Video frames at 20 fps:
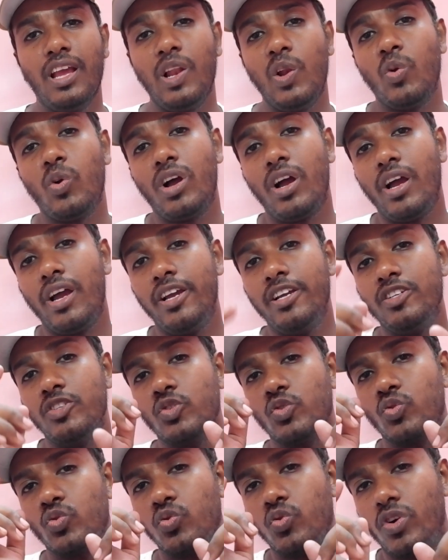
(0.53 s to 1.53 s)
Hello
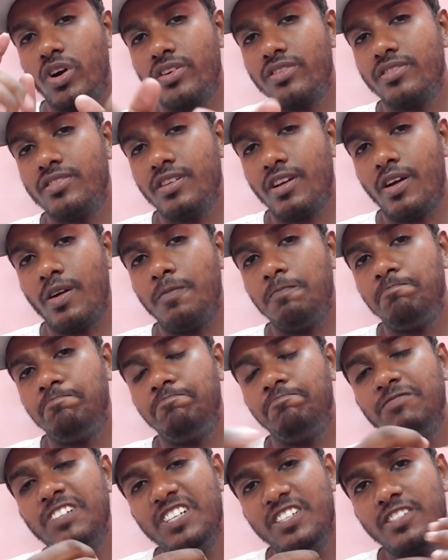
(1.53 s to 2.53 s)
guys, what's up?
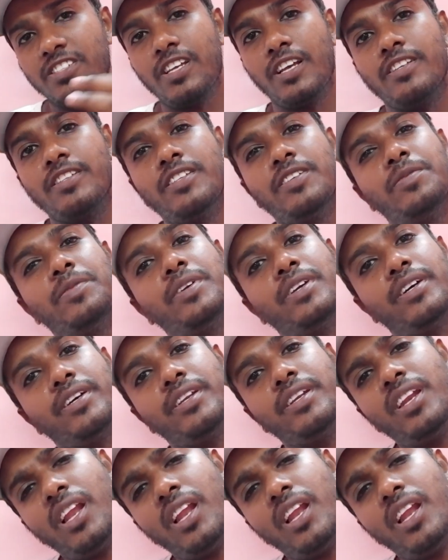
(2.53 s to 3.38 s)
It's Asif here.